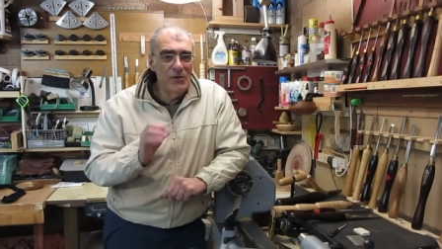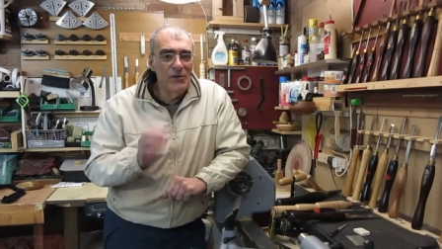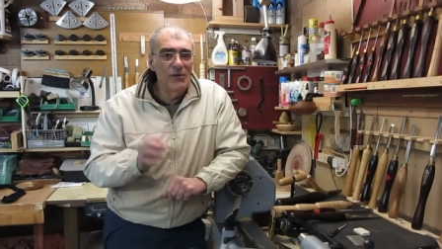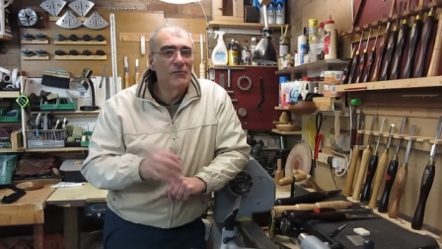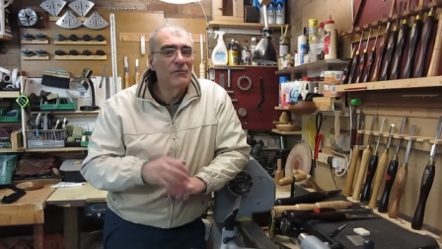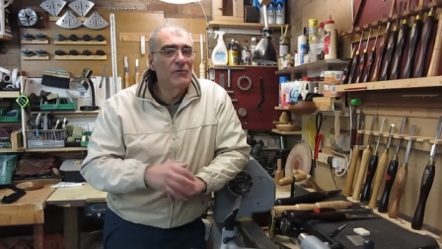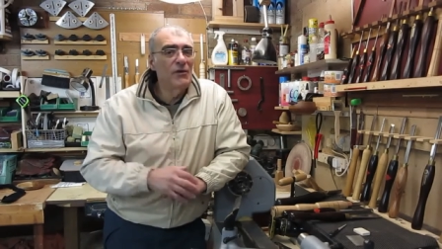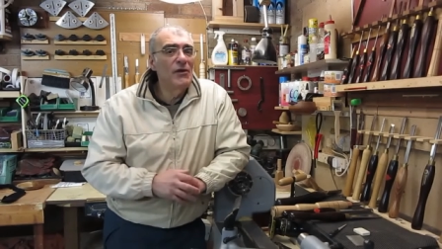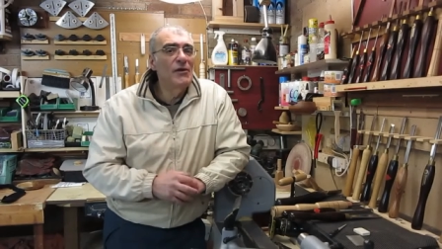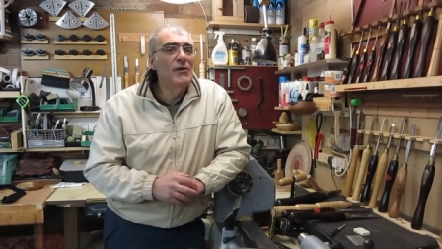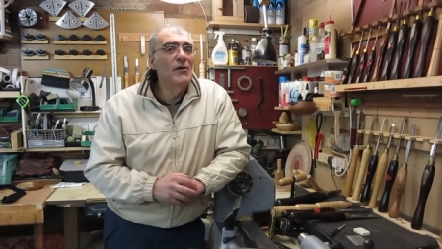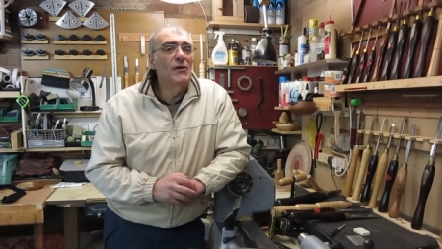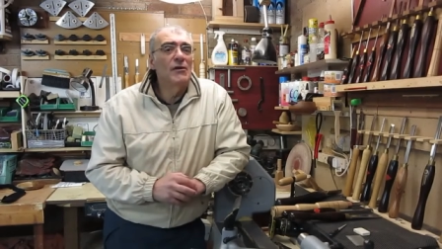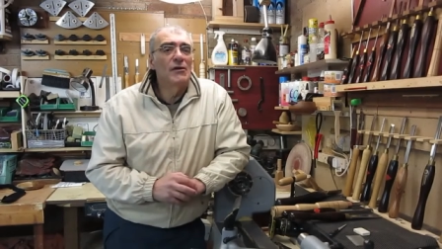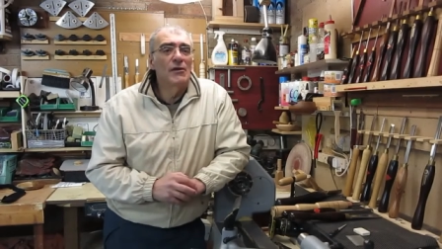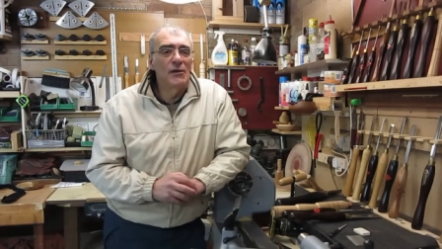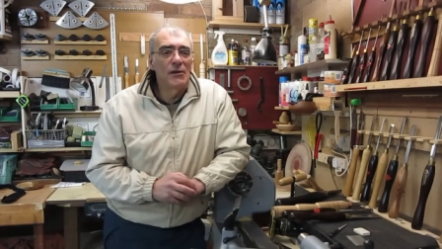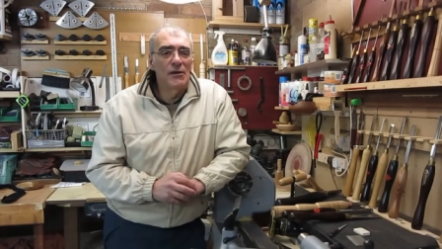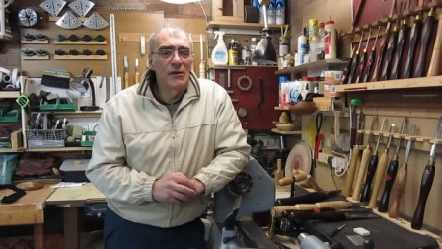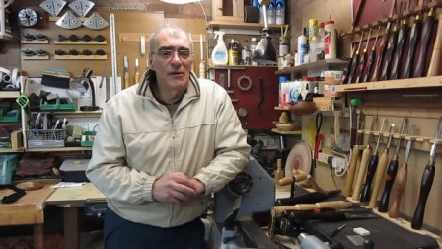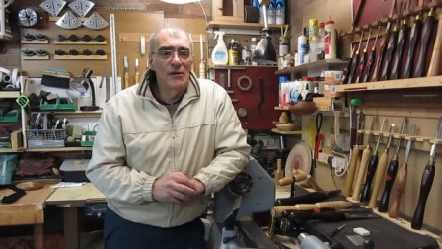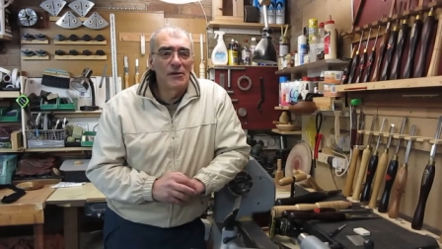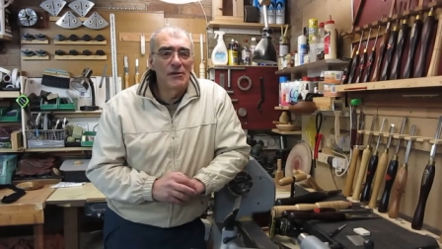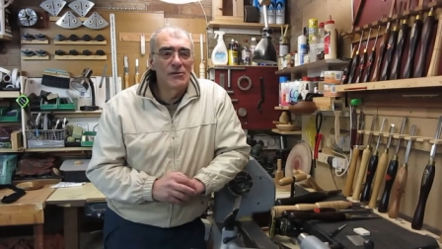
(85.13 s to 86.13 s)

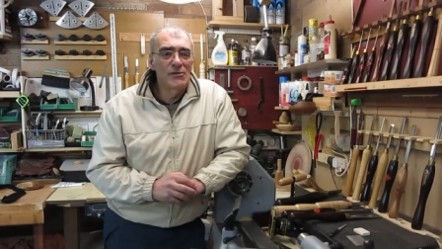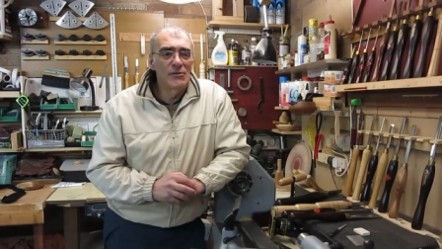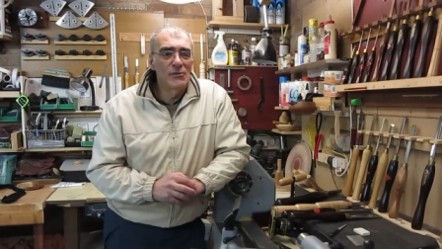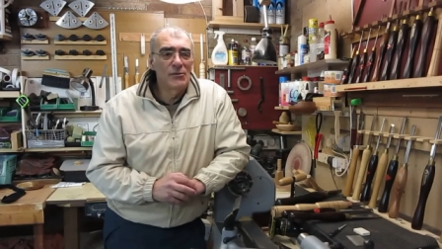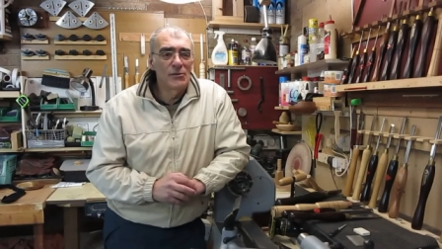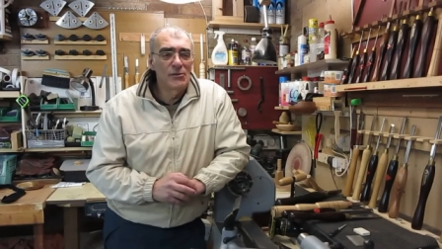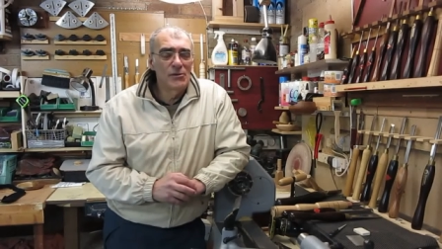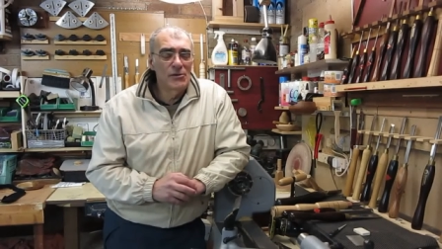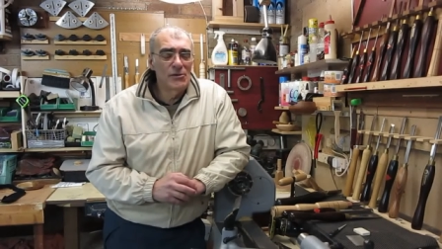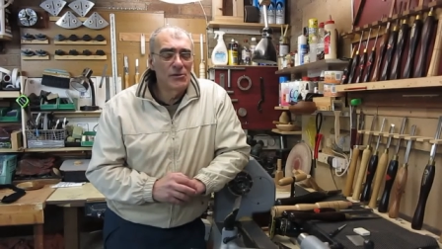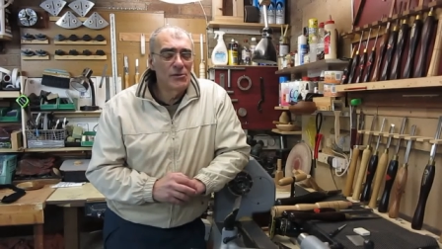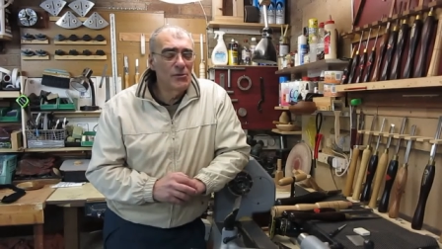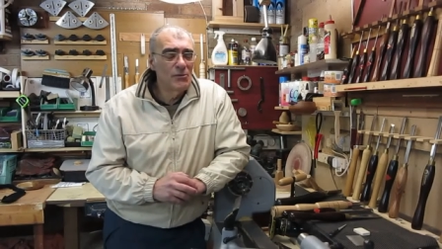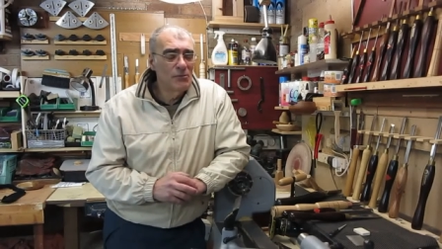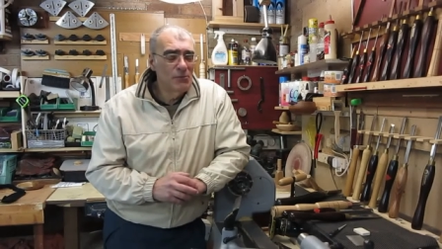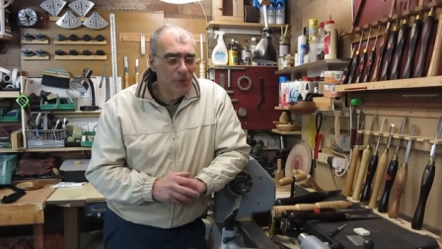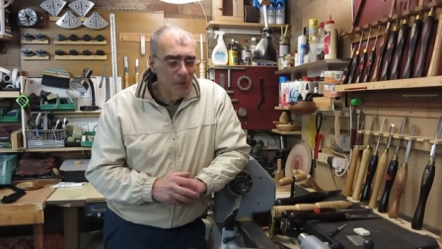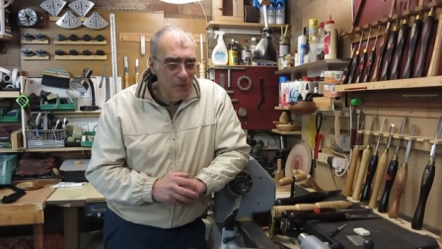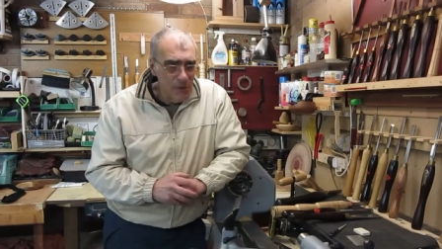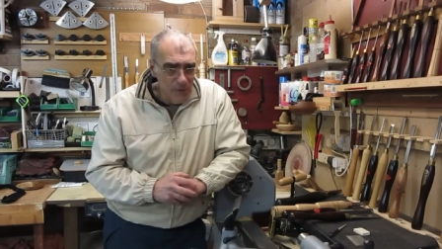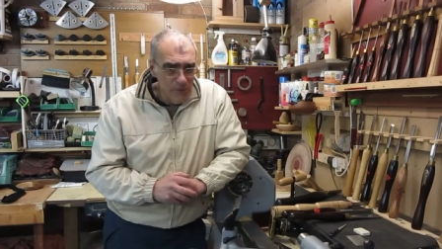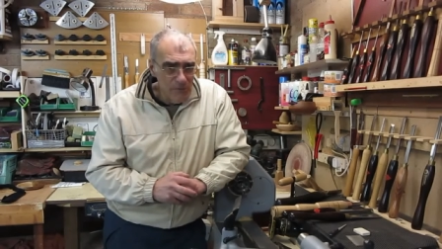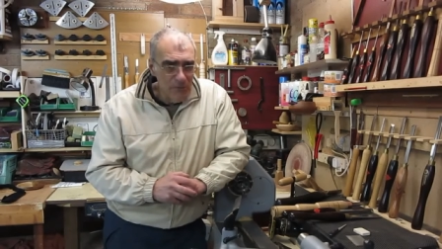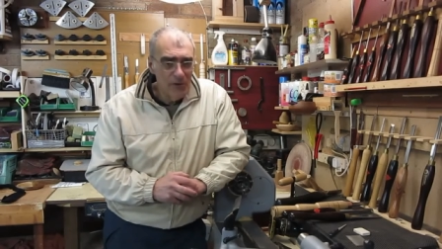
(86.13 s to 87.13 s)
conveniently into a
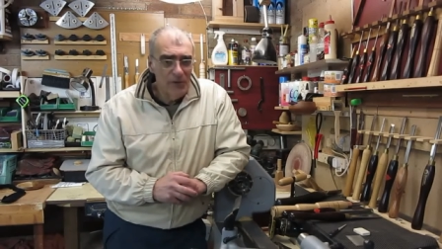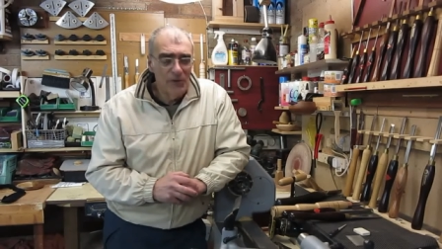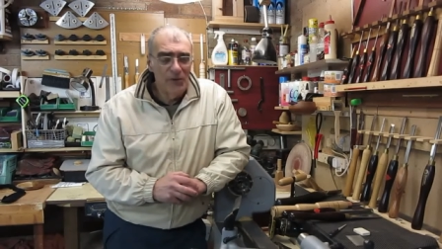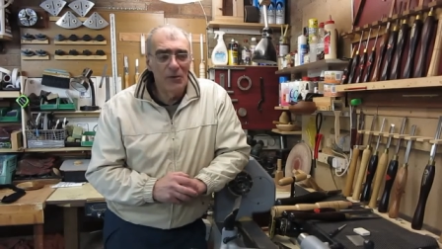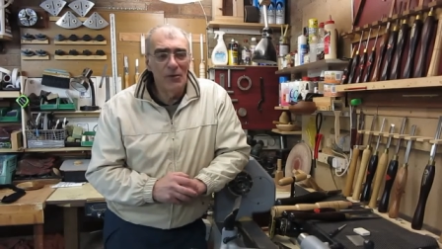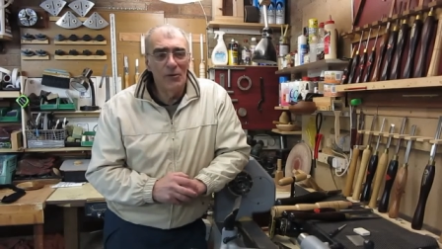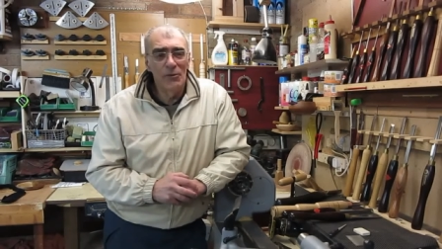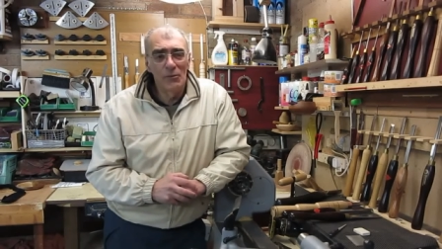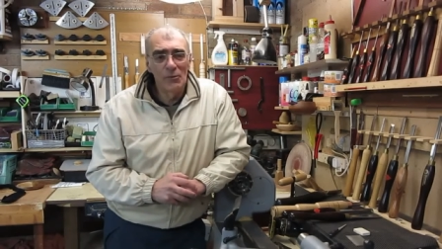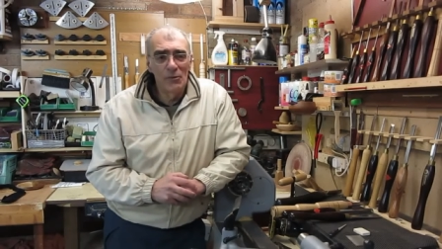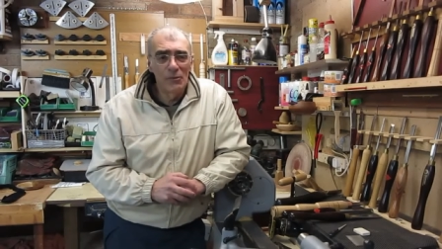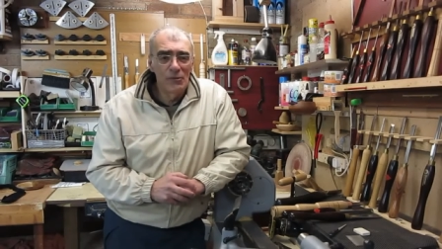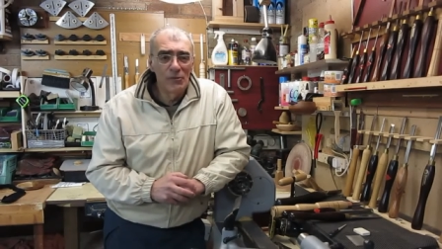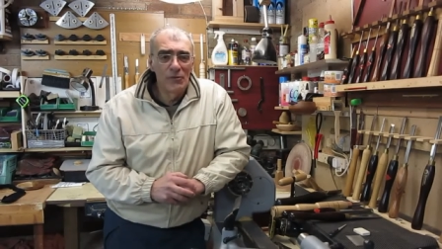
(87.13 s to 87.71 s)
superb video